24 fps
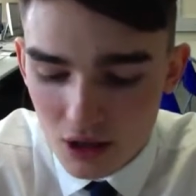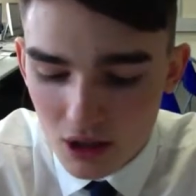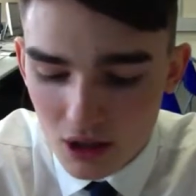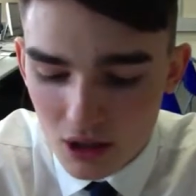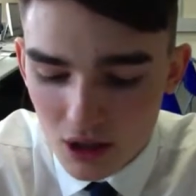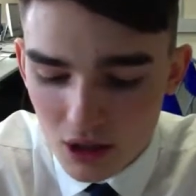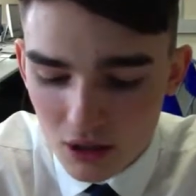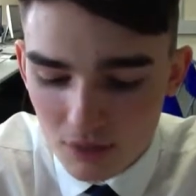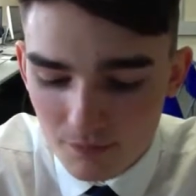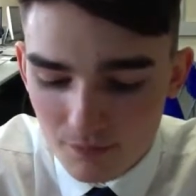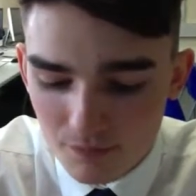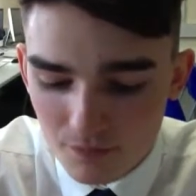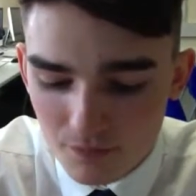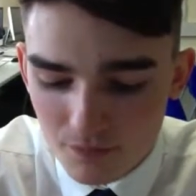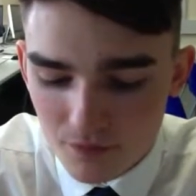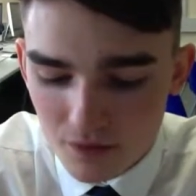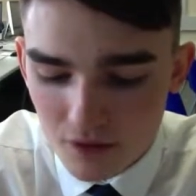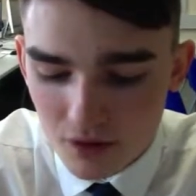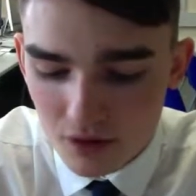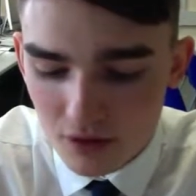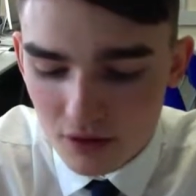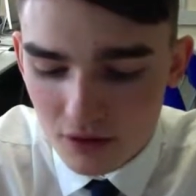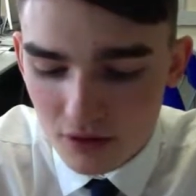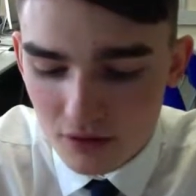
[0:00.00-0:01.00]
that,
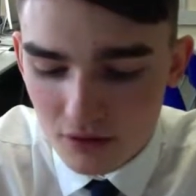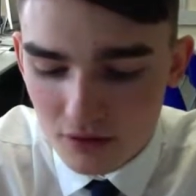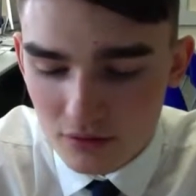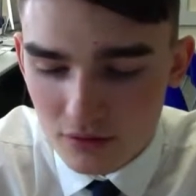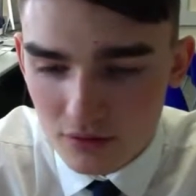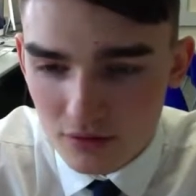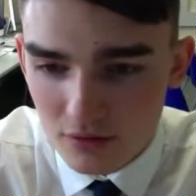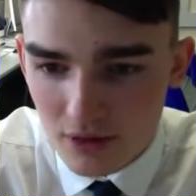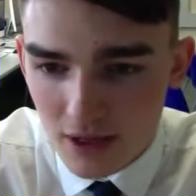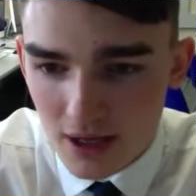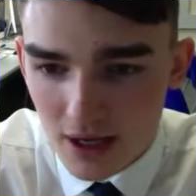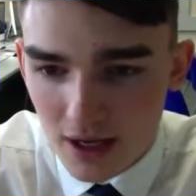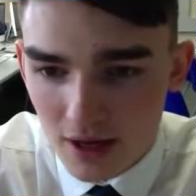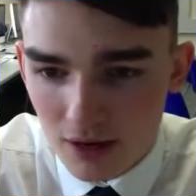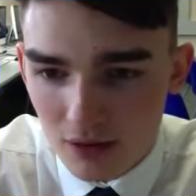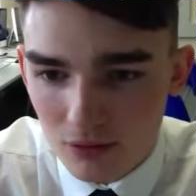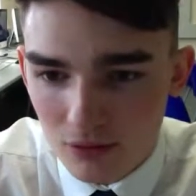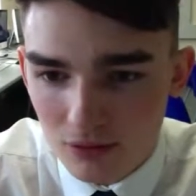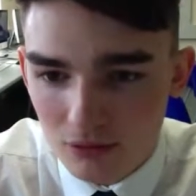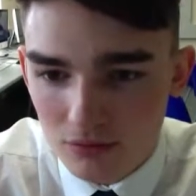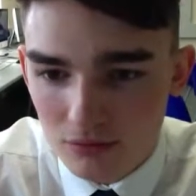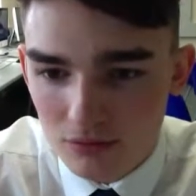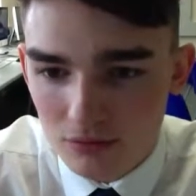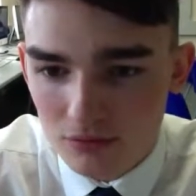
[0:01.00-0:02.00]
and
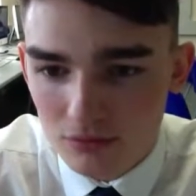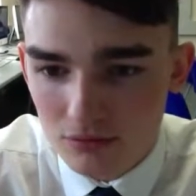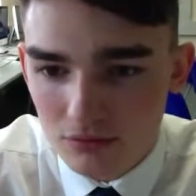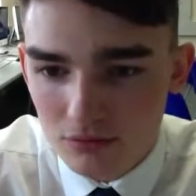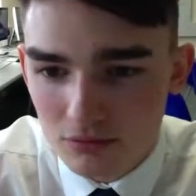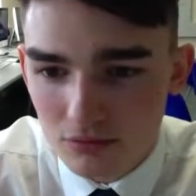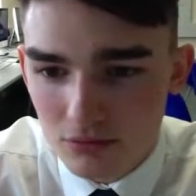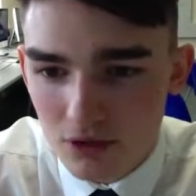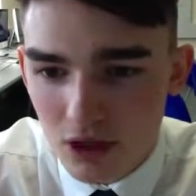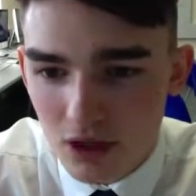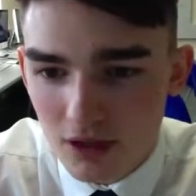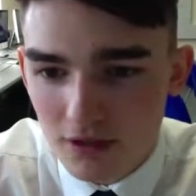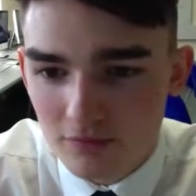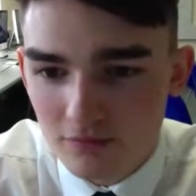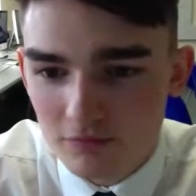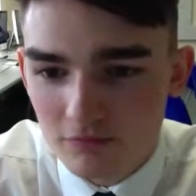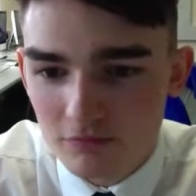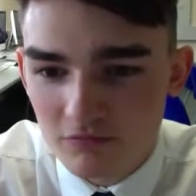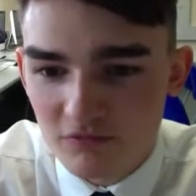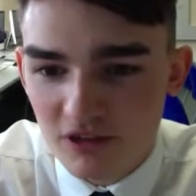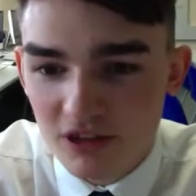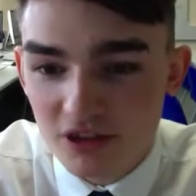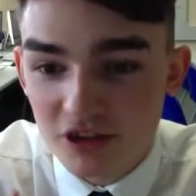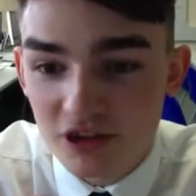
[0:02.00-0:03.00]
how like
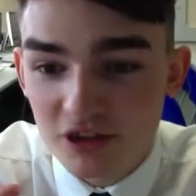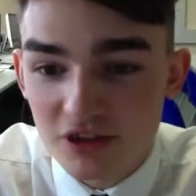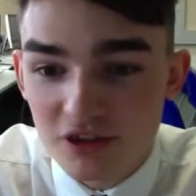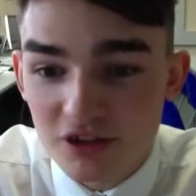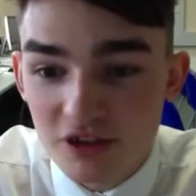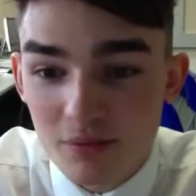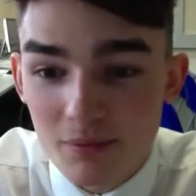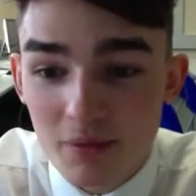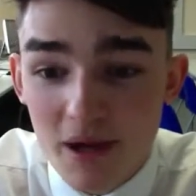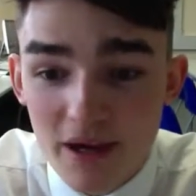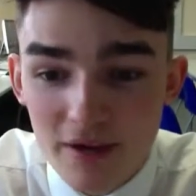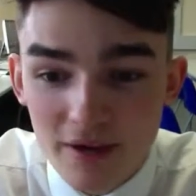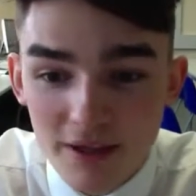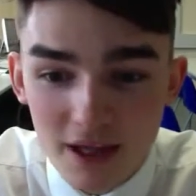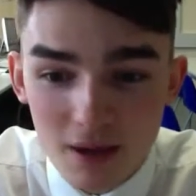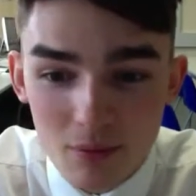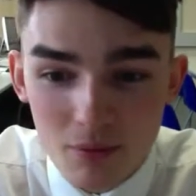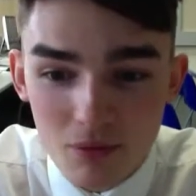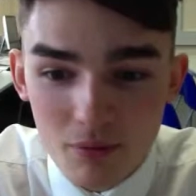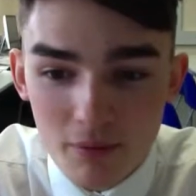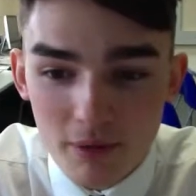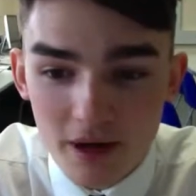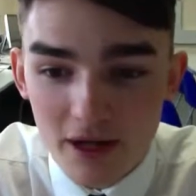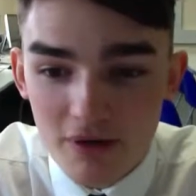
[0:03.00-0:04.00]
using a better
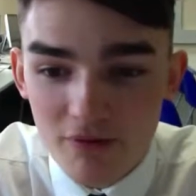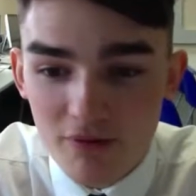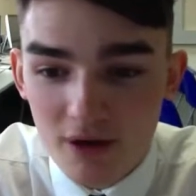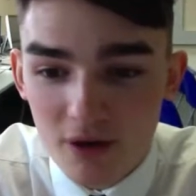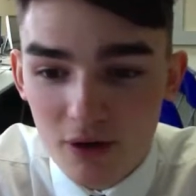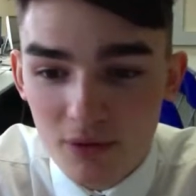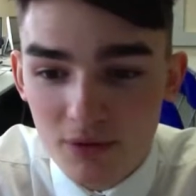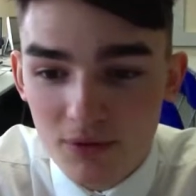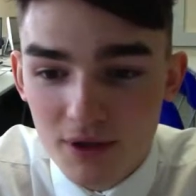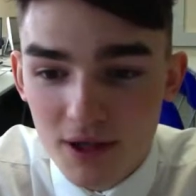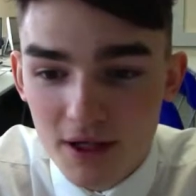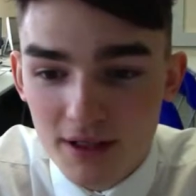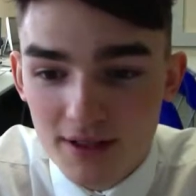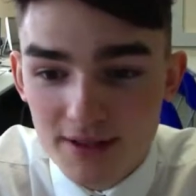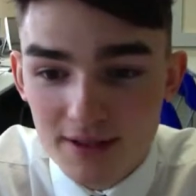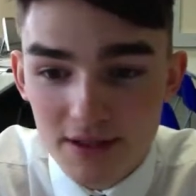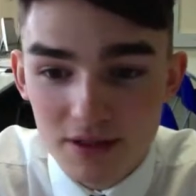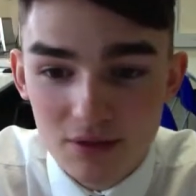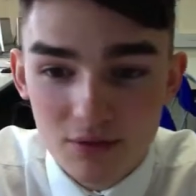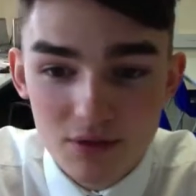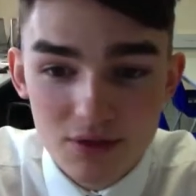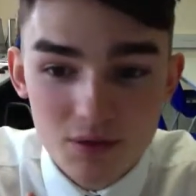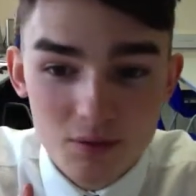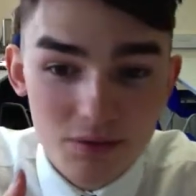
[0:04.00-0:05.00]
camera may have helped our
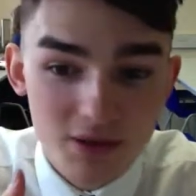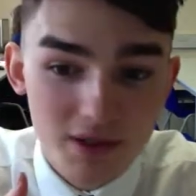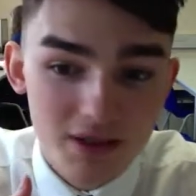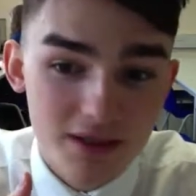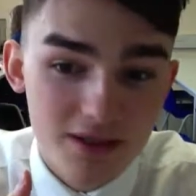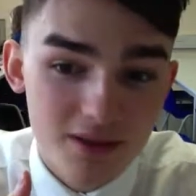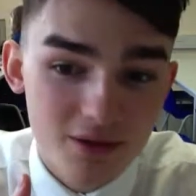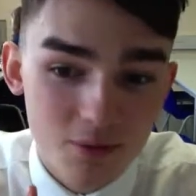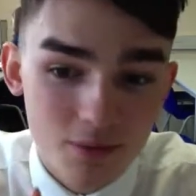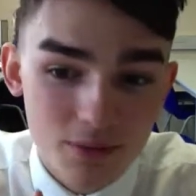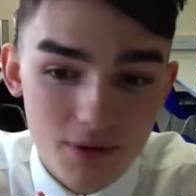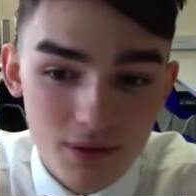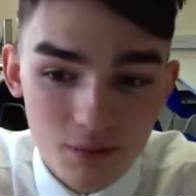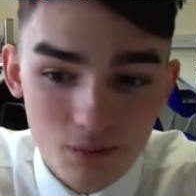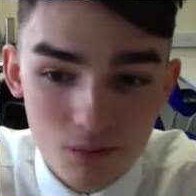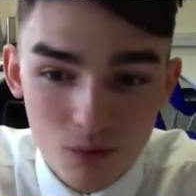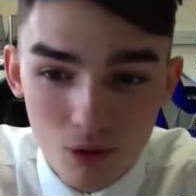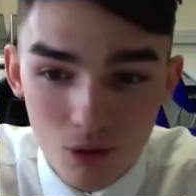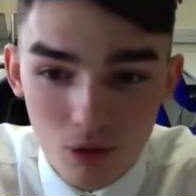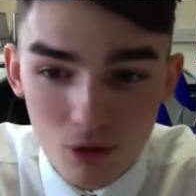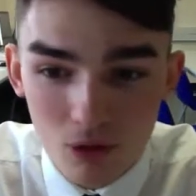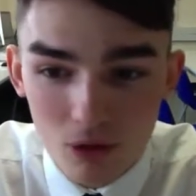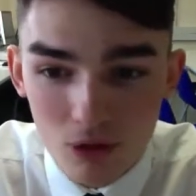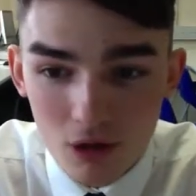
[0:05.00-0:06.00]
sequence be a little bit
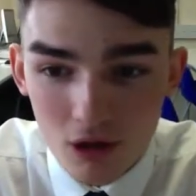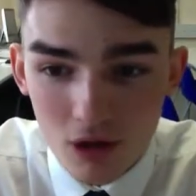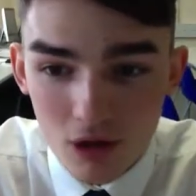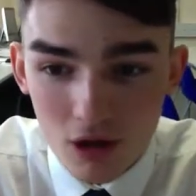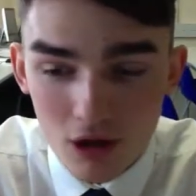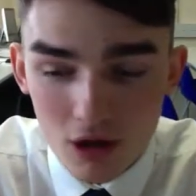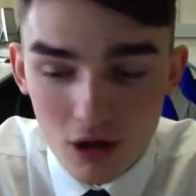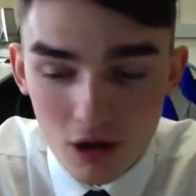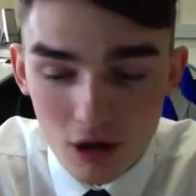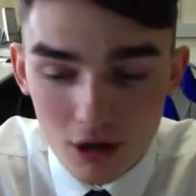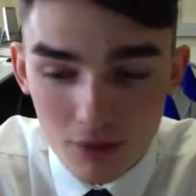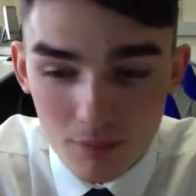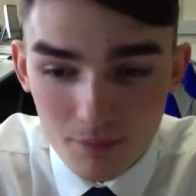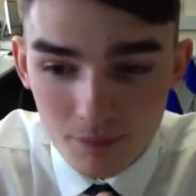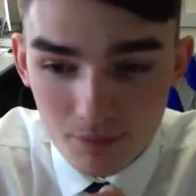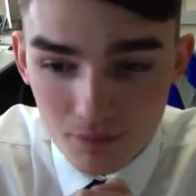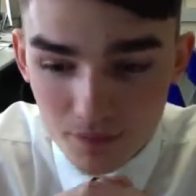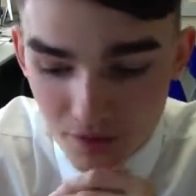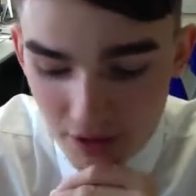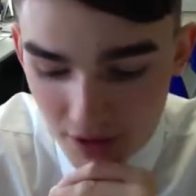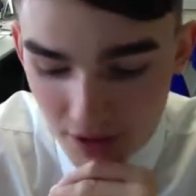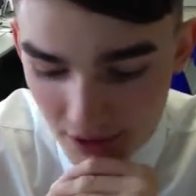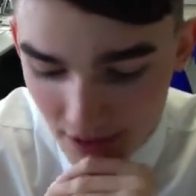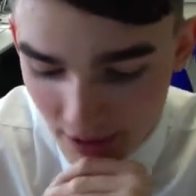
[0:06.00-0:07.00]
more
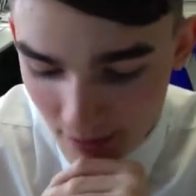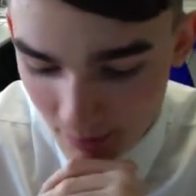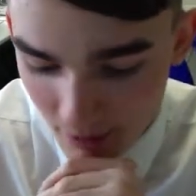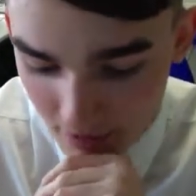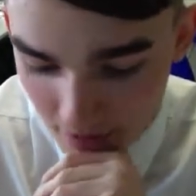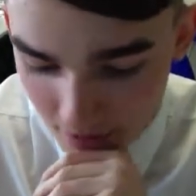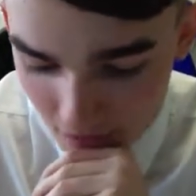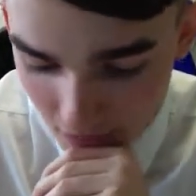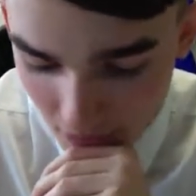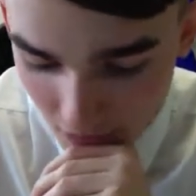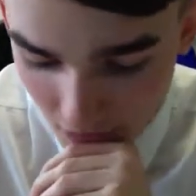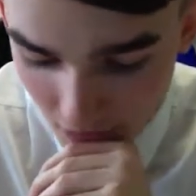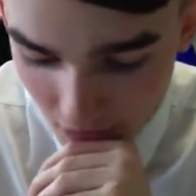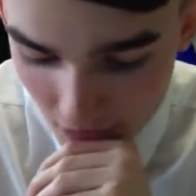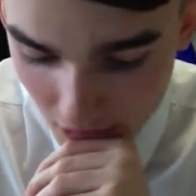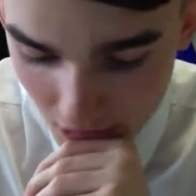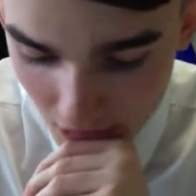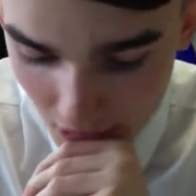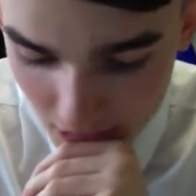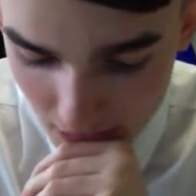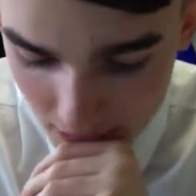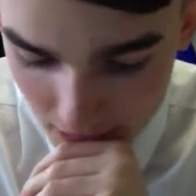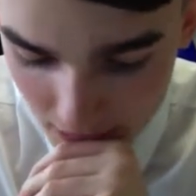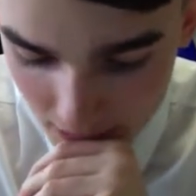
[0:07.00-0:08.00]
dynamic.
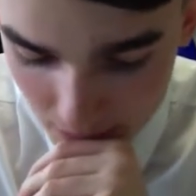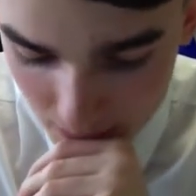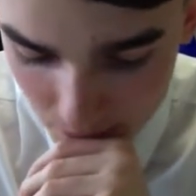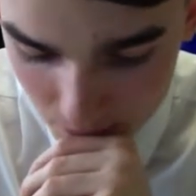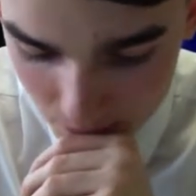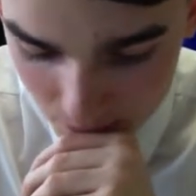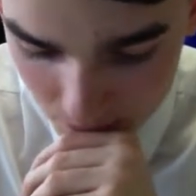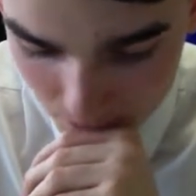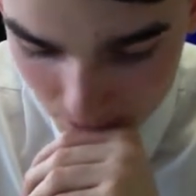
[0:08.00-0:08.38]
Um,